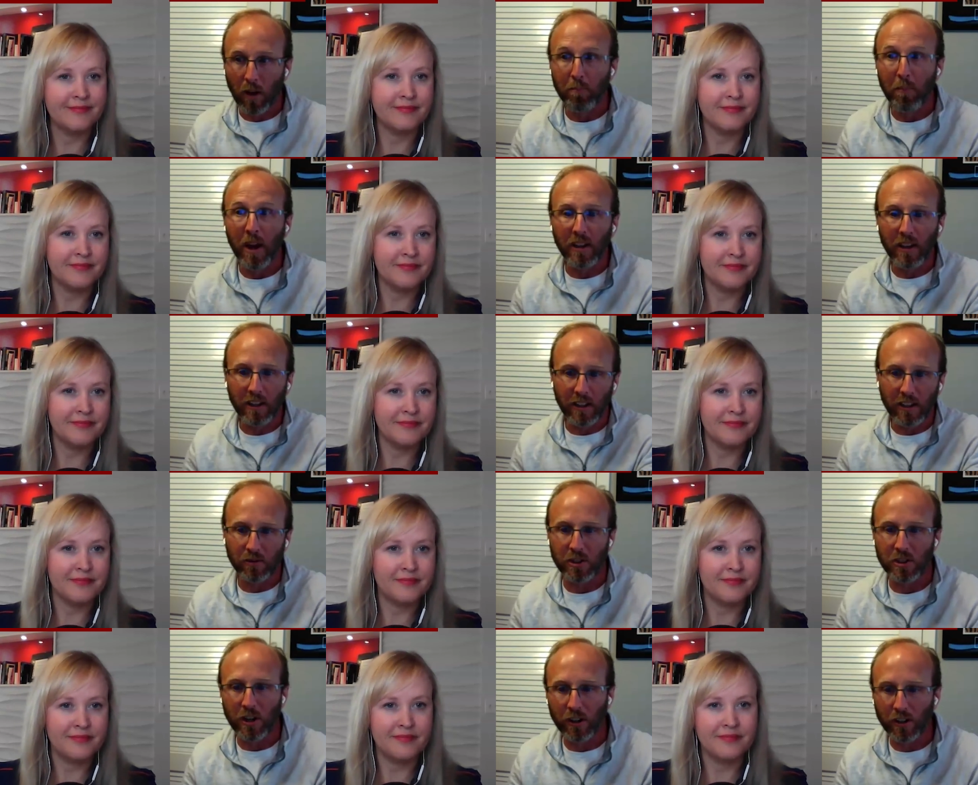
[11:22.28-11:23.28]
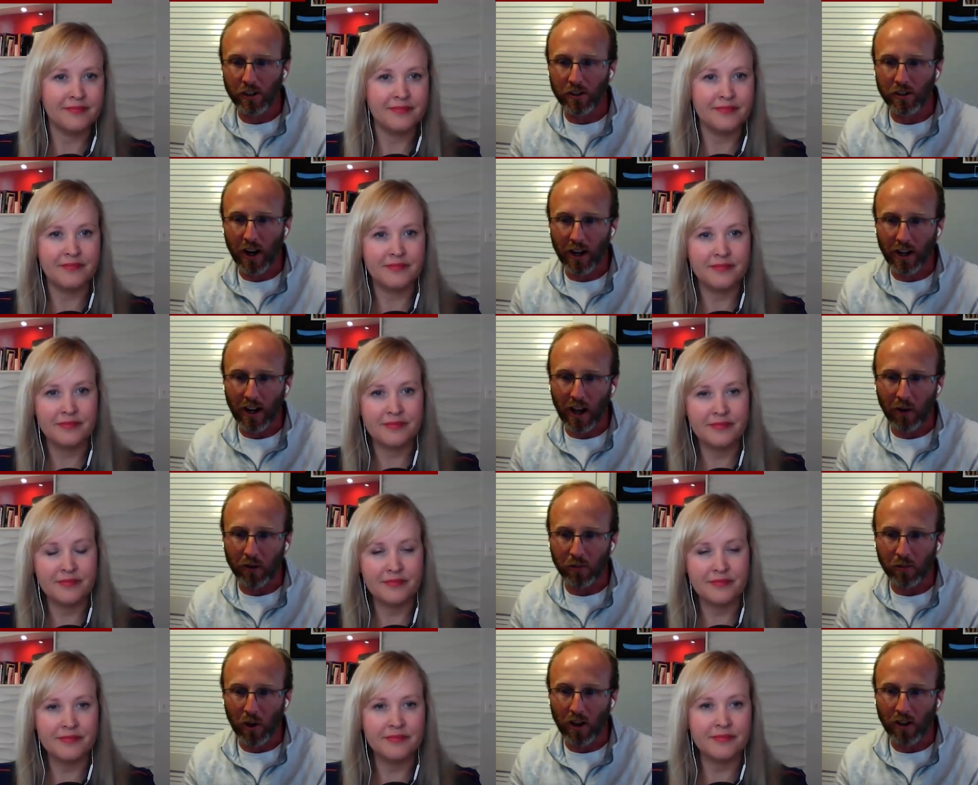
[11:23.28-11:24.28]
Speaker 1: amending these returns right now
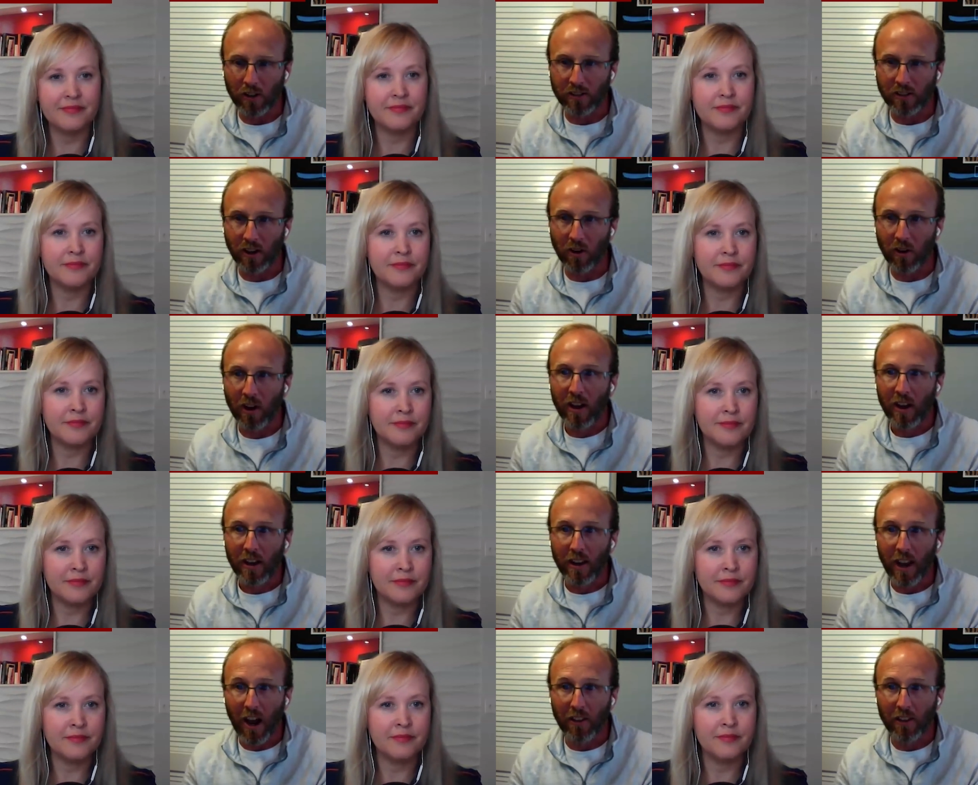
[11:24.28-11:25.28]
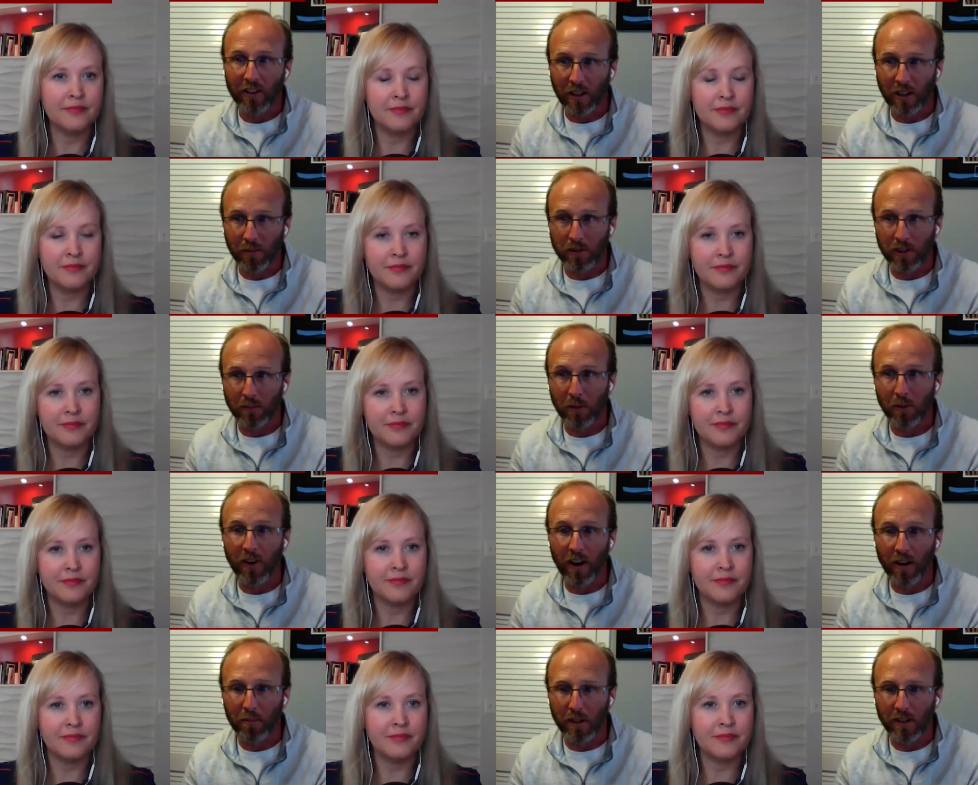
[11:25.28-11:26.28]
as well. So now the team is going to be
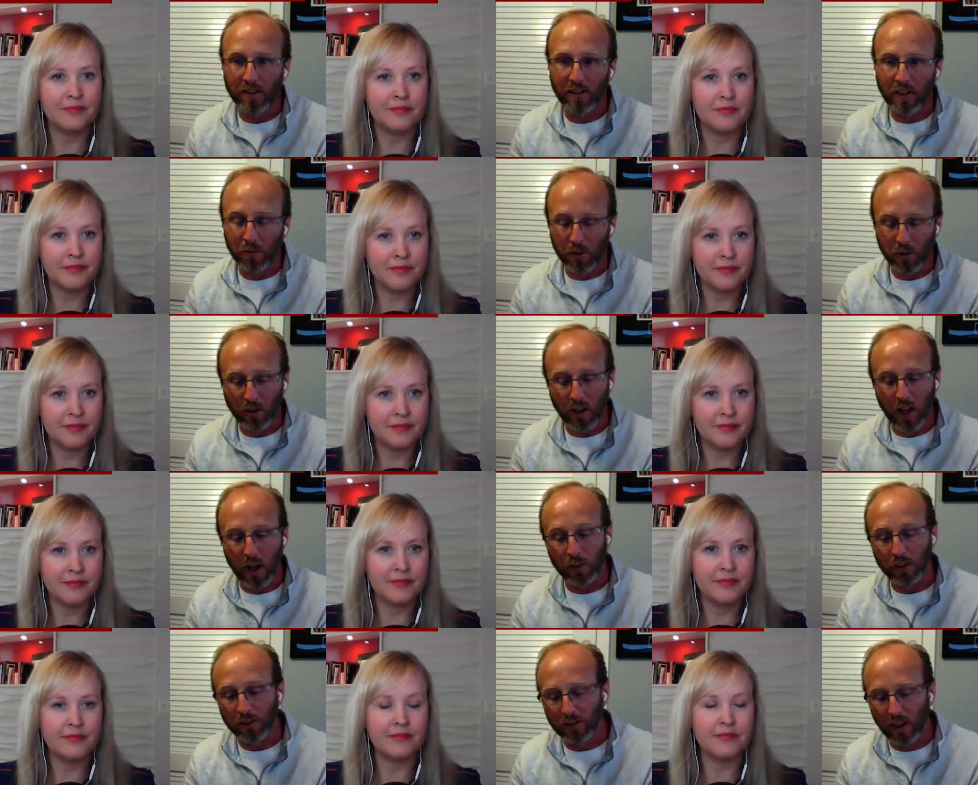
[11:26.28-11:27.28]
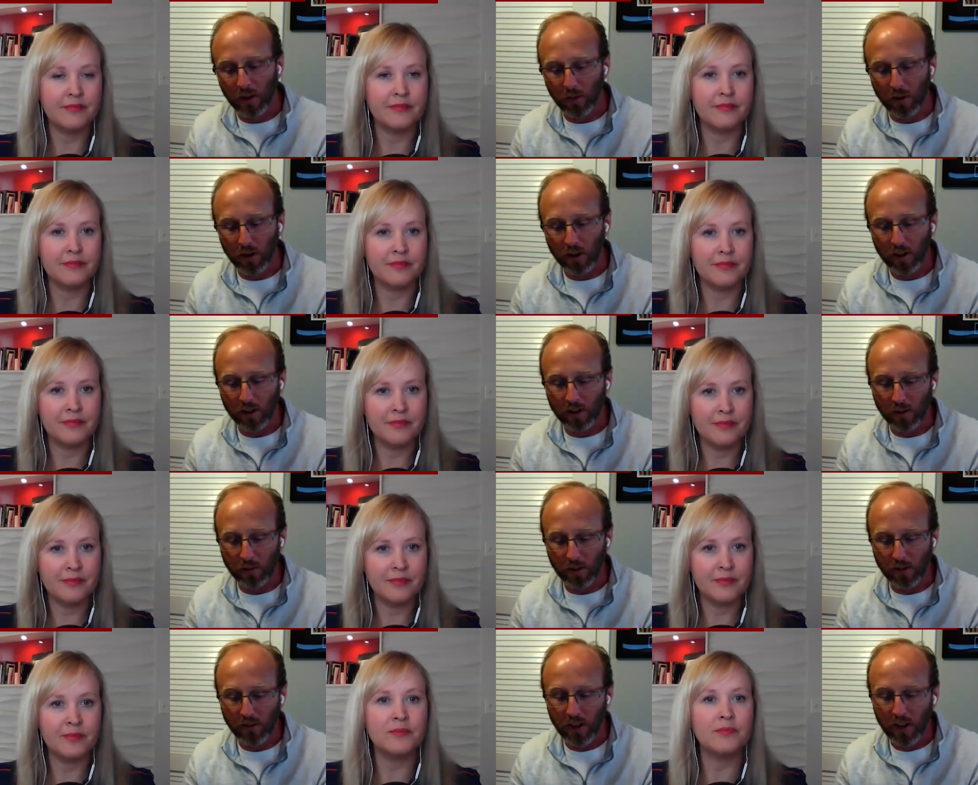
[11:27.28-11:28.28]
very busy because we do a lot of real estate work in
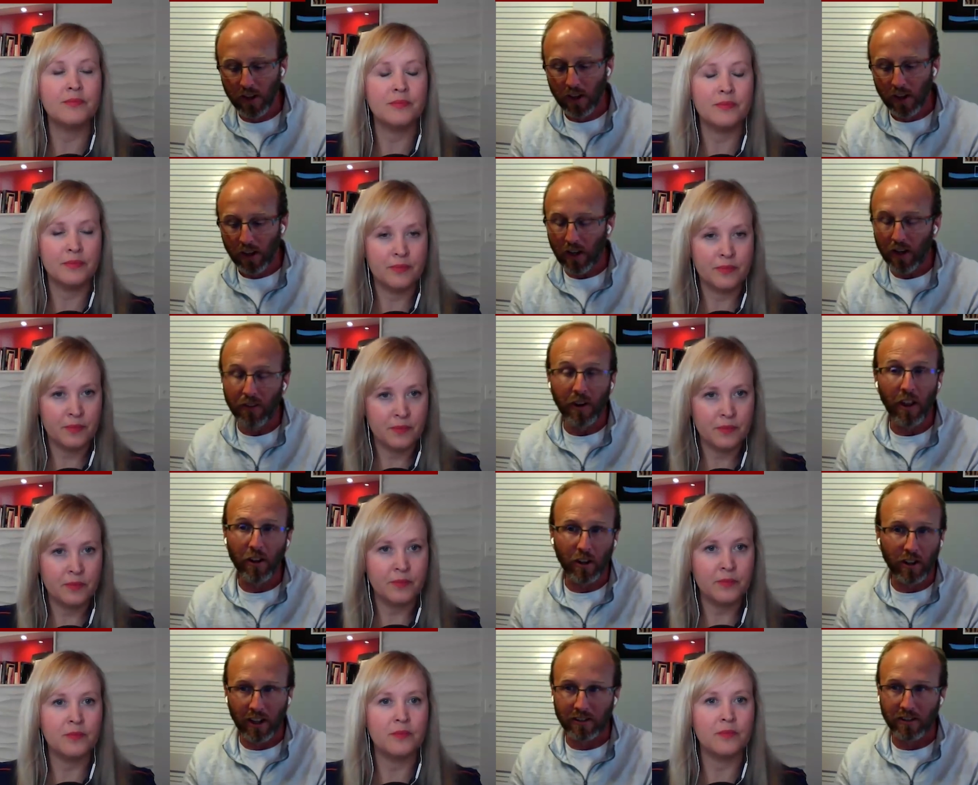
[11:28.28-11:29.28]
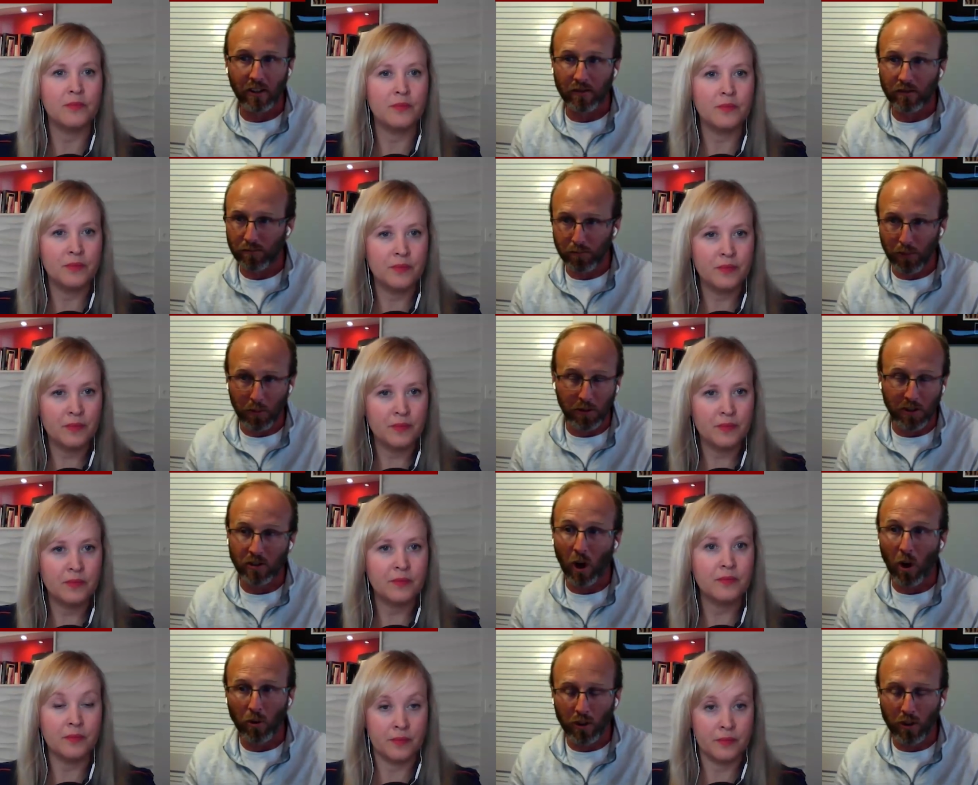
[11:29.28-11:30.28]
terms of, and even other clients that maybe
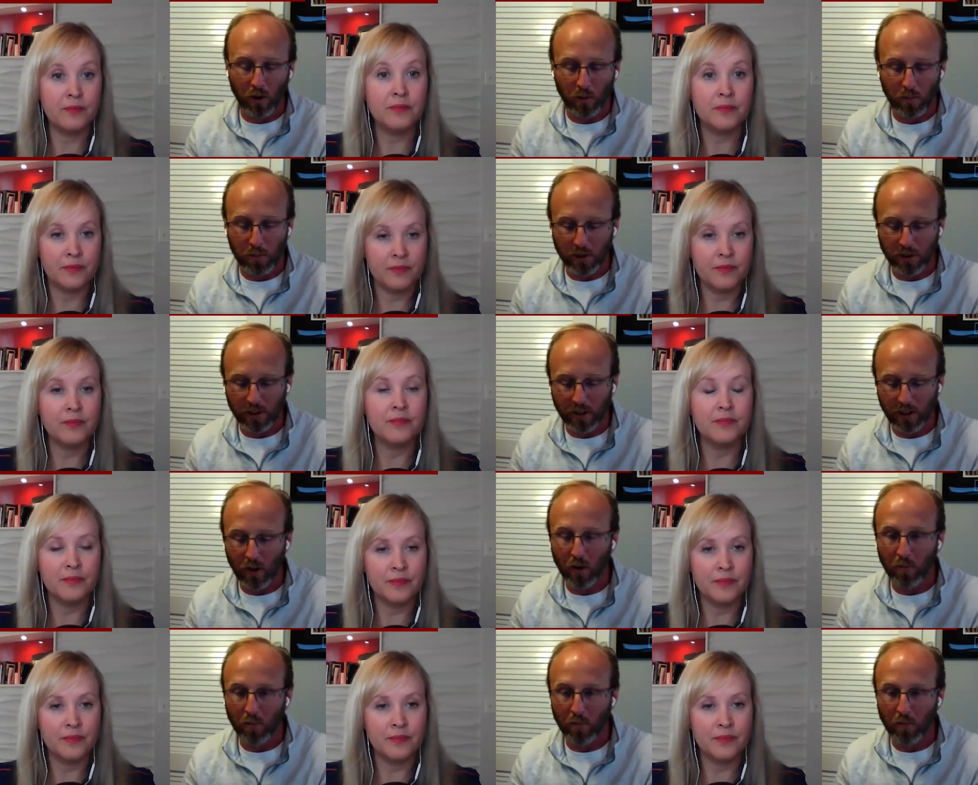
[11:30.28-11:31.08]
just own their own building,